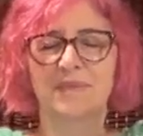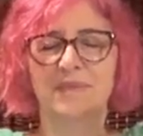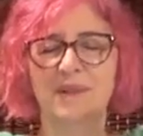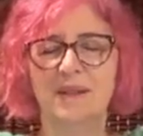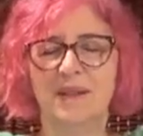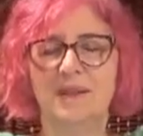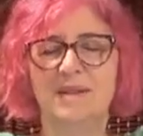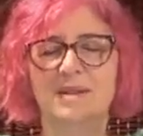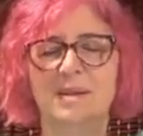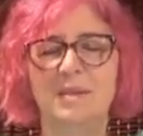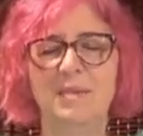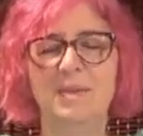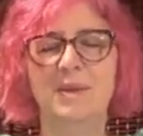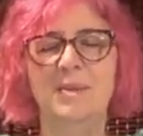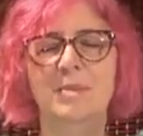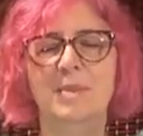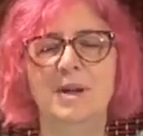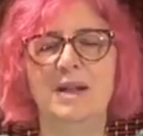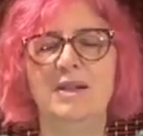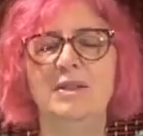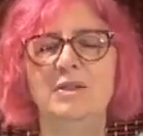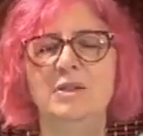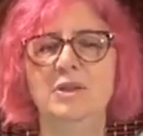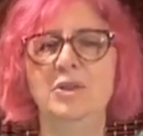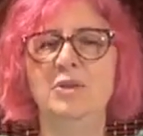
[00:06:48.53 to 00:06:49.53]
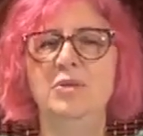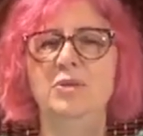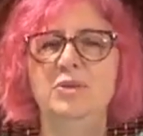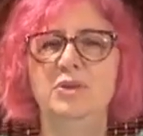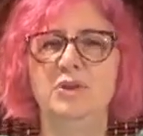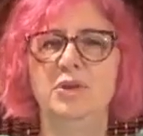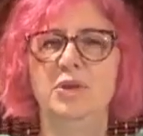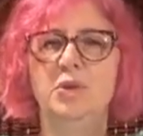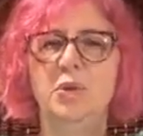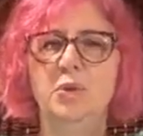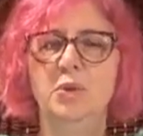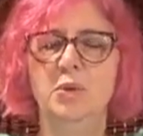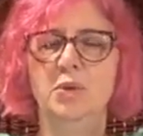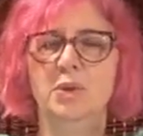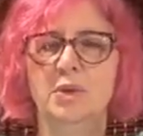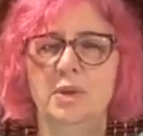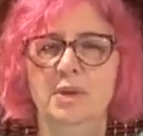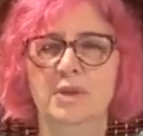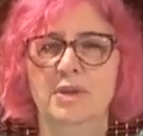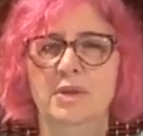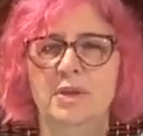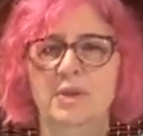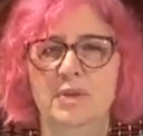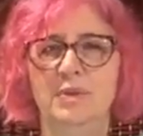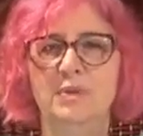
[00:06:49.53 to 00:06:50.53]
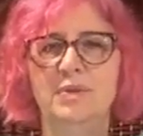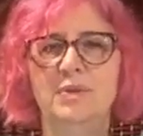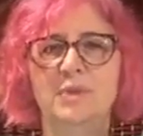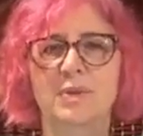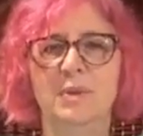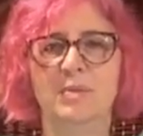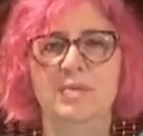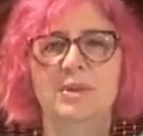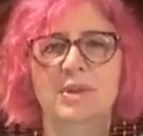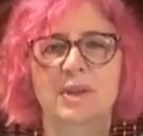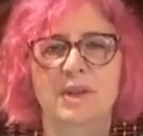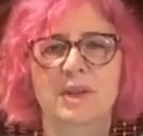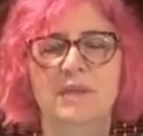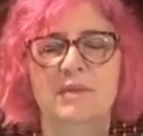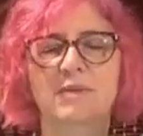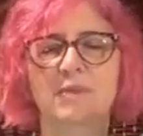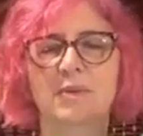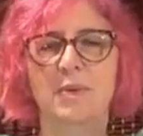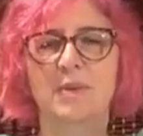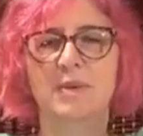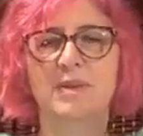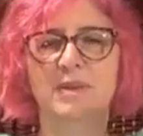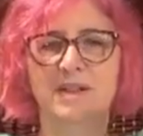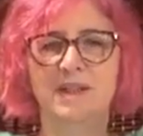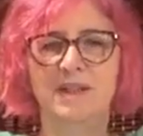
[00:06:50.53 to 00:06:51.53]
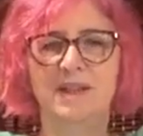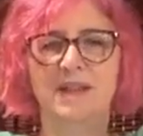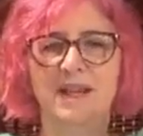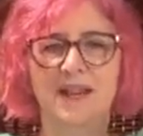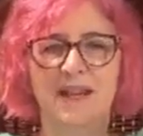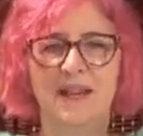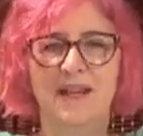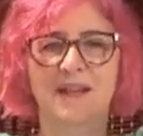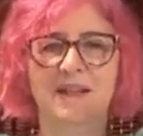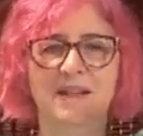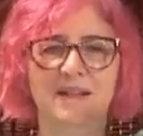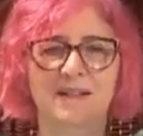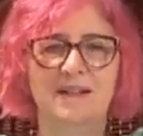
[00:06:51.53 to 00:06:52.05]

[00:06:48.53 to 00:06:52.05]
Something about a new tool too, so I'm looking forward to that.